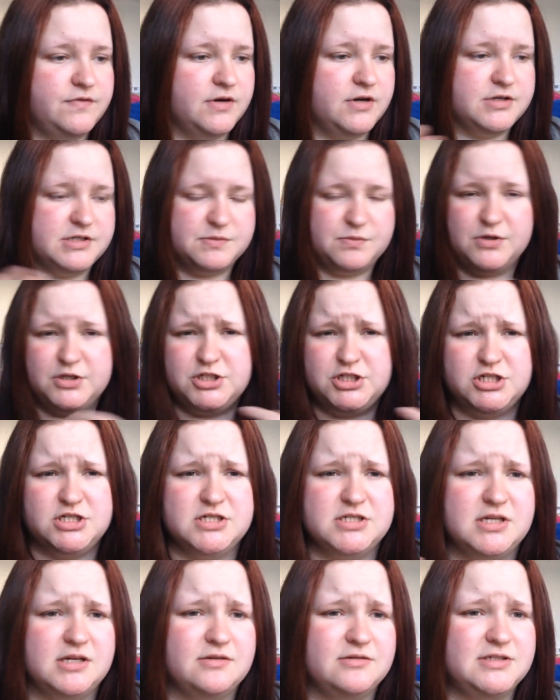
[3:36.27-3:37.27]
you know
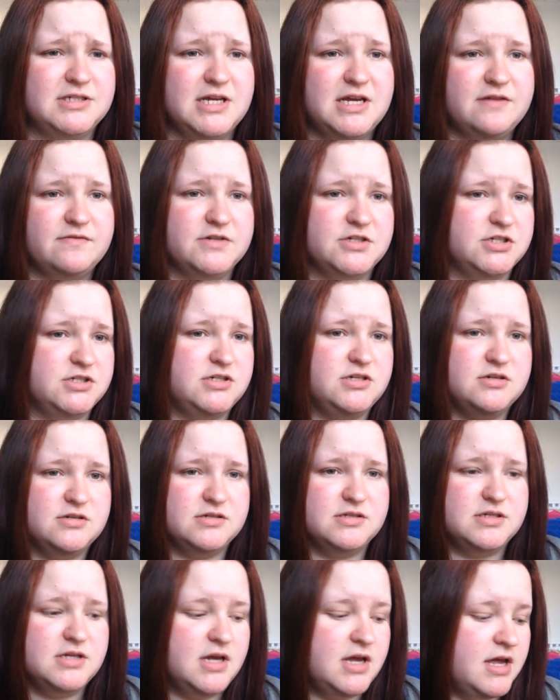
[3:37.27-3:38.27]
swatches they're good to even just
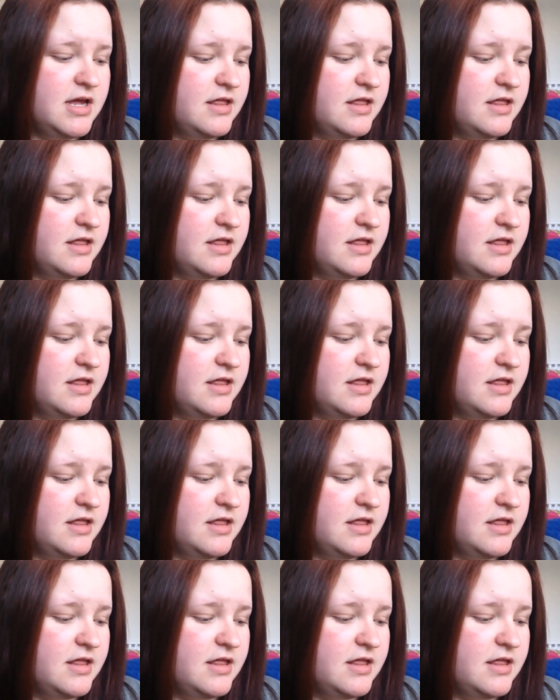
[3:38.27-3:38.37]
use